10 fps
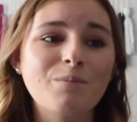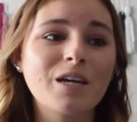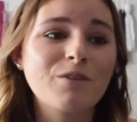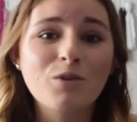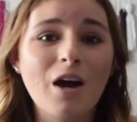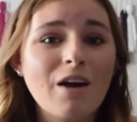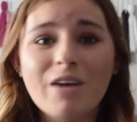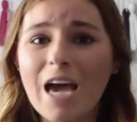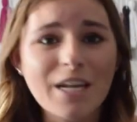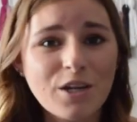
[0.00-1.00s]
If you
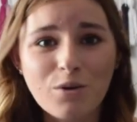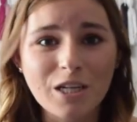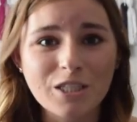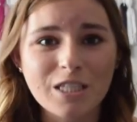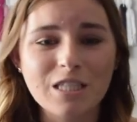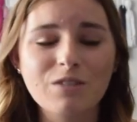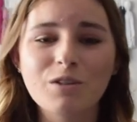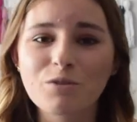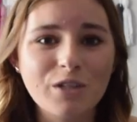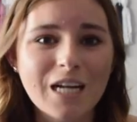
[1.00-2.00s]
have any questions,
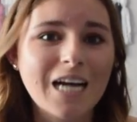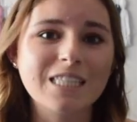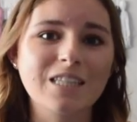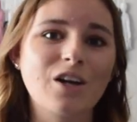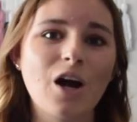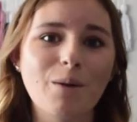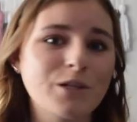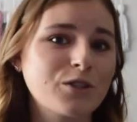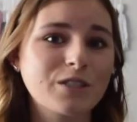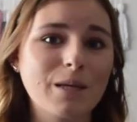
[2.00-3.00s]
feel free to ask in the
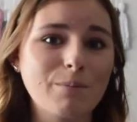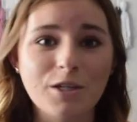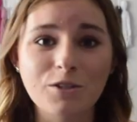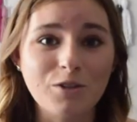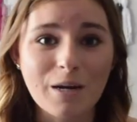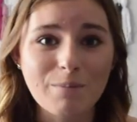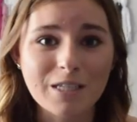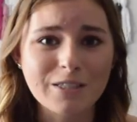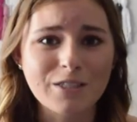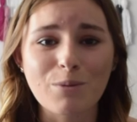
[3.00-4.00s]
comments or send me a direct
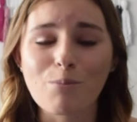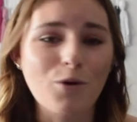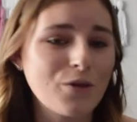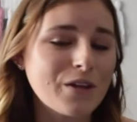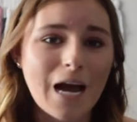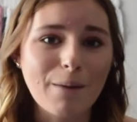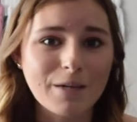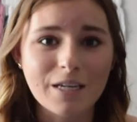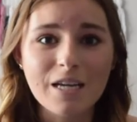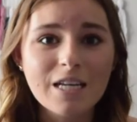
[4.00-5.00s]
message. I'm more than
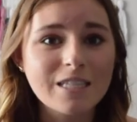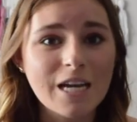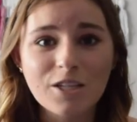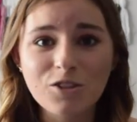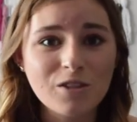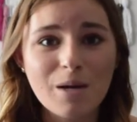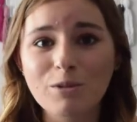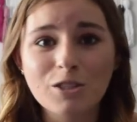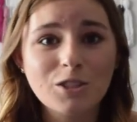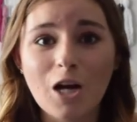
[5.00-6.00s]
happy to answer them
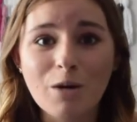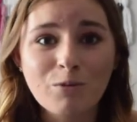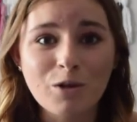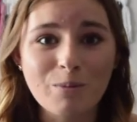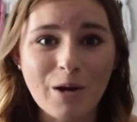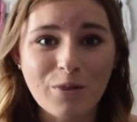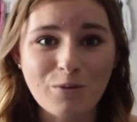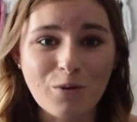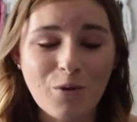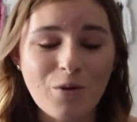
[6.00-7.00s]
or to talk more about the
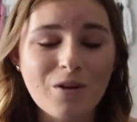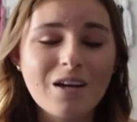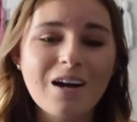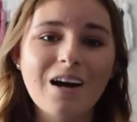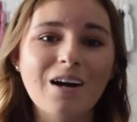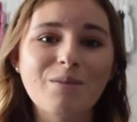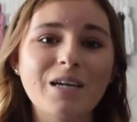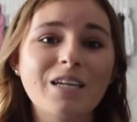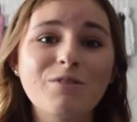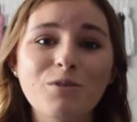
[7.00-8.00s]
role.
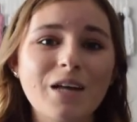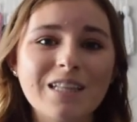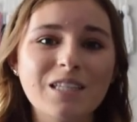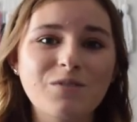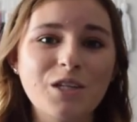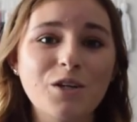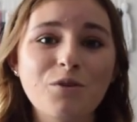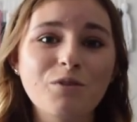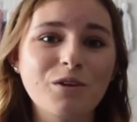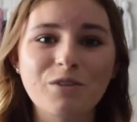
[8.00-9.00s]
And if you like this
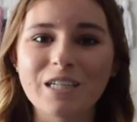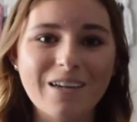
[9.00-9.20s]
video, feel free to